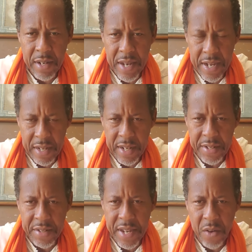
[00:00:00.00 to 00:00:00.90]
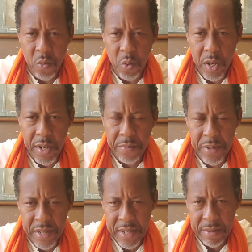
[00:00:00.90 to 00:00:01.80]
and lunch at 1
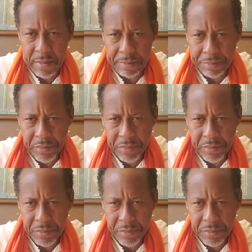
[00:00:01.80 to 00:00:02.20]
p.m.